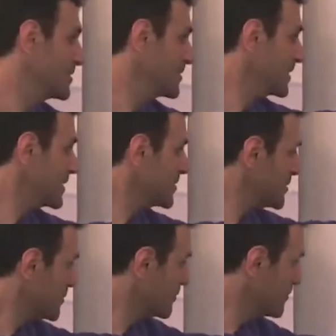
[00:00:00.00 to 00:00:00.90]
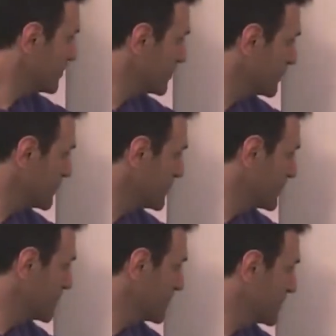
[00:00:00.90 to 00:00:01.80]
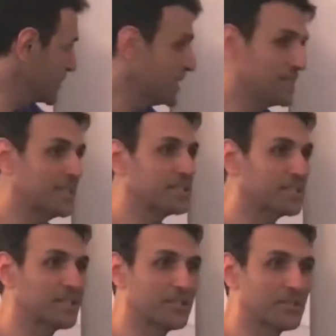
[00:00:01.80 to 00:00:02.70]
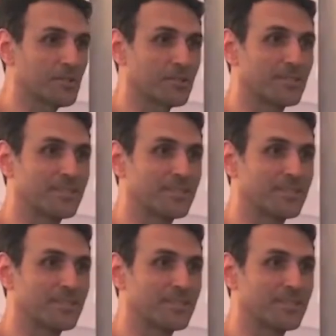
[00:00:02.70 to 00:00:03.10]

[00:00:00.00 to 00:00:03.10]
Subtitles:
that it has a center.